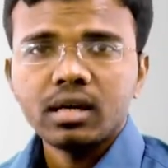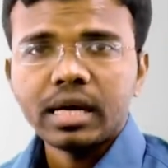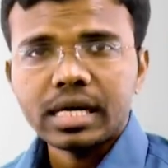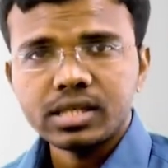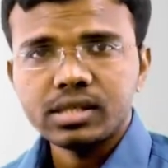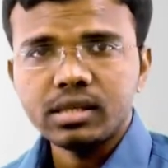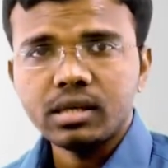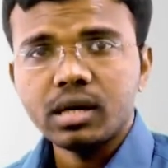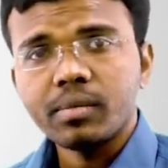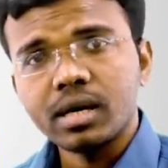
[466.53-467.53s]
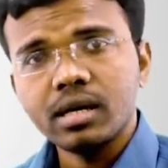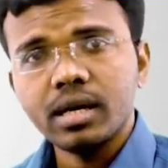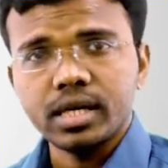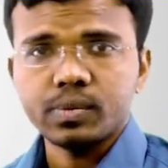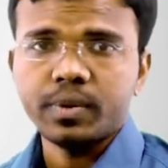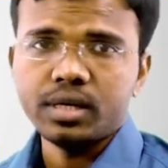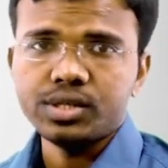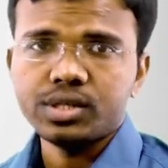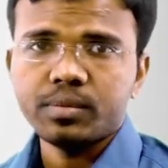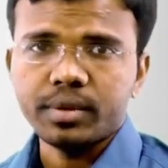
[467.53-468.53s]
national income under
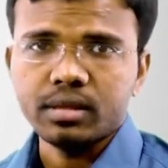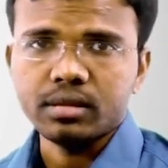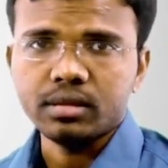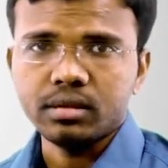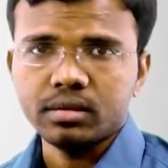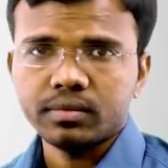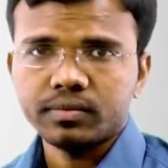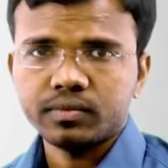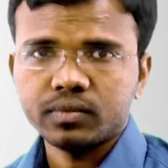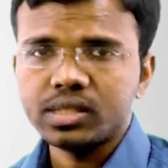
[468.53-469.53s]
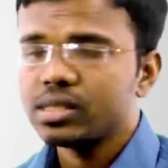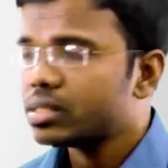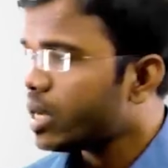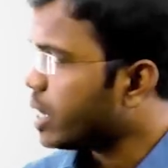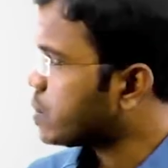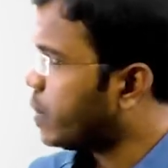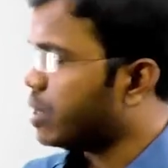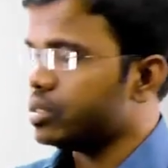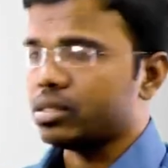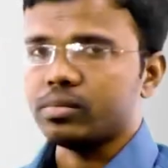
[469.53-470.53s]
expenditure method. This is the
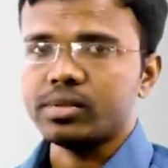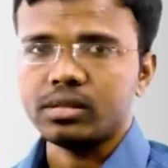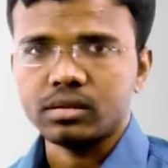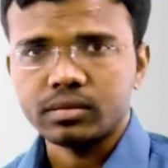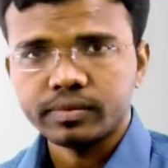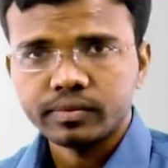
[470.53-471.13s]
expenditure method.